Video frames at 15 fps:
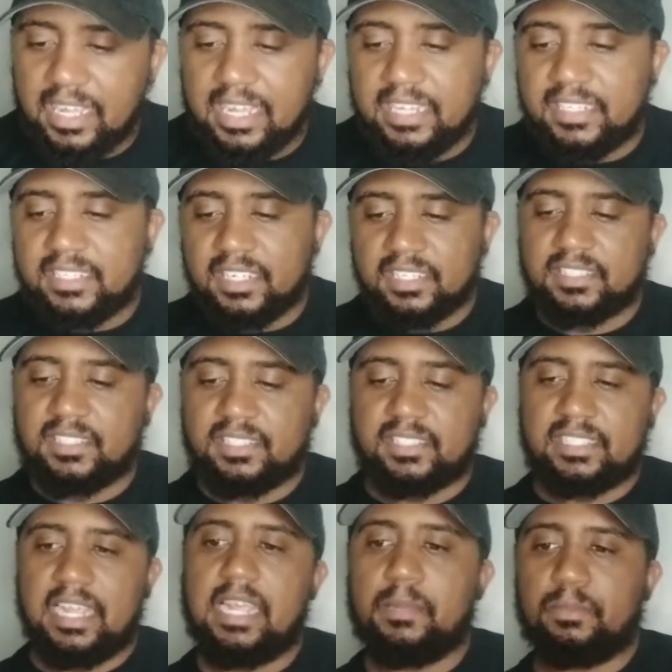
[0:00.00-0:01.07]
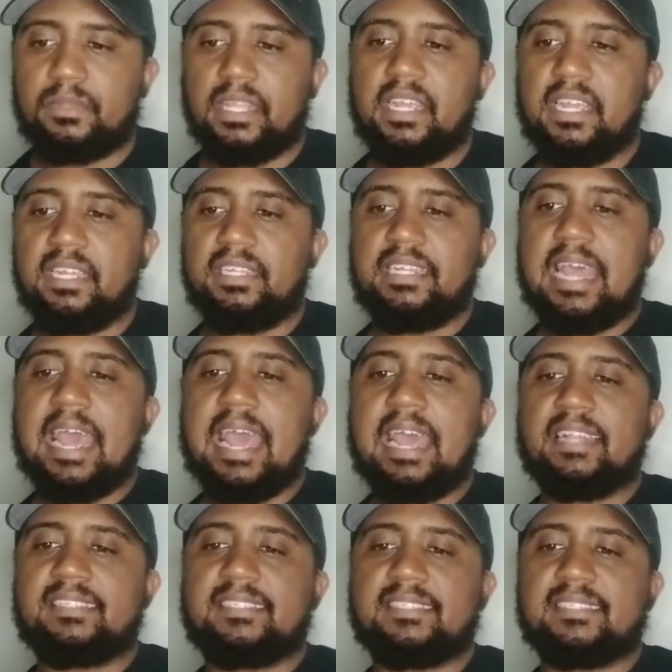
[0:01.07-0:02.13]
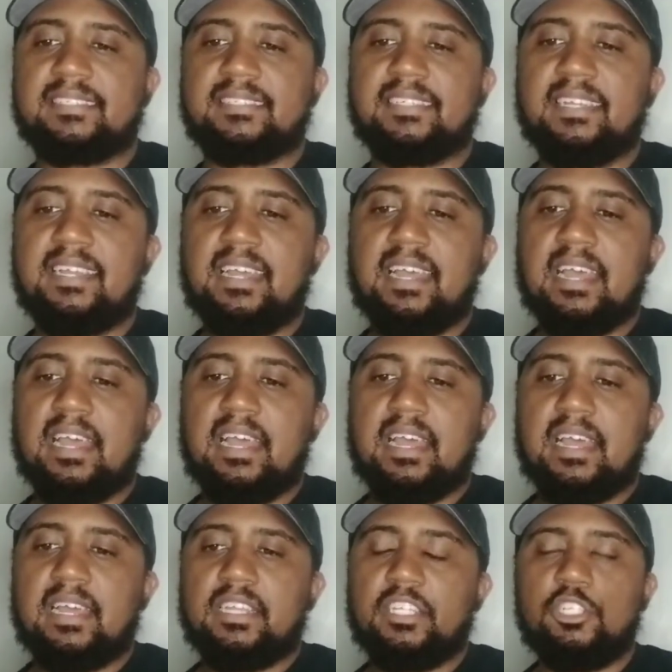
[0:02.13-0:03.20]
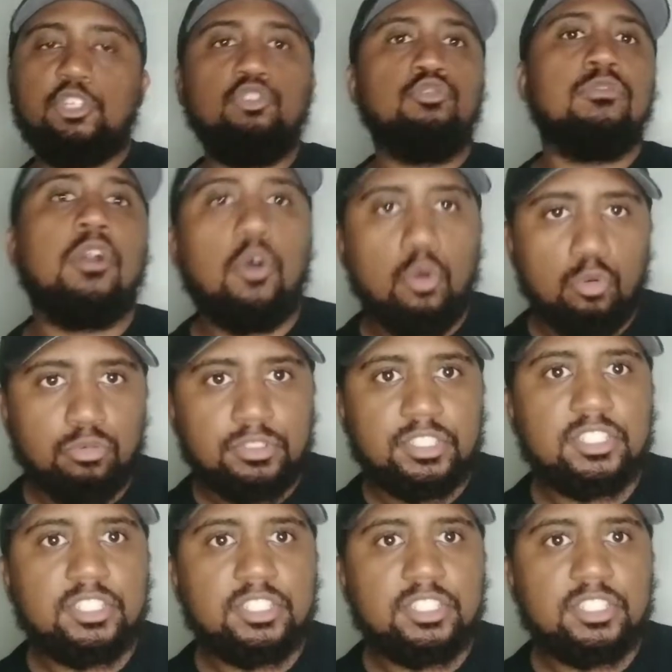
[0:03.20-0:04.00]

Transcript: it does the same thing that Yuno's